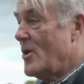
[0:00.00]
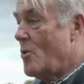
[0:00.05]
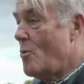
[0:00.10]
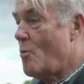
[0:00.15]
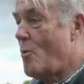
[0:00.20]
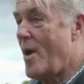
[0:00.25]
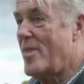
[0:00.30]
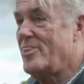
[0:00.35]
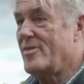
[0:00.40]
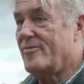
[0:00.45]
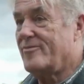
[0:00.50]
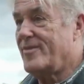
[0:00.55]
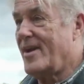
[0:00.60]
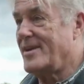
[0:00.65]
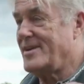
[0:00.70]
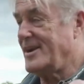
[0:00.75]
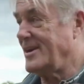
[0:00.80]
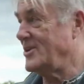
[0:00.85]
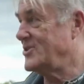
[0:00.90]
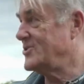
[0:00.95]
When the
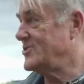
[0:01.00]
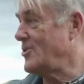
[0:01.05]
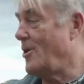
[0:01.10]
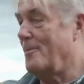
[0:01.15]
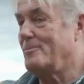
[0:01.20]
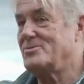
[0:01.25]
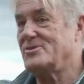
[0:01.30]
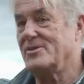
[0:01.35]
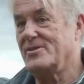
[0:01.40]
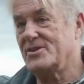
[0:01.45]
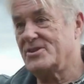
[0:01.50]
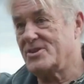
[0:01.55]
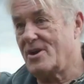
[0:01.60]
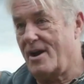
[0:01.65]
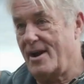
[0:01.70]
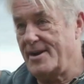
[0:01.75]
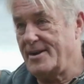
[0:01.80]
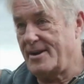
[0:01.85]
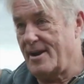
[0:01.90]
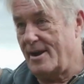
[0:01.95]
flooding stops and the
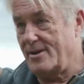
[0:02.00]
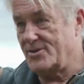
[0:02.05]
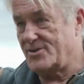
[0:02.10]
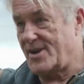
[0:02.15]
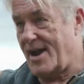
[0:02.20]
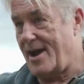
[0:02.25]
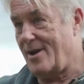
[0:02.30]
tide goes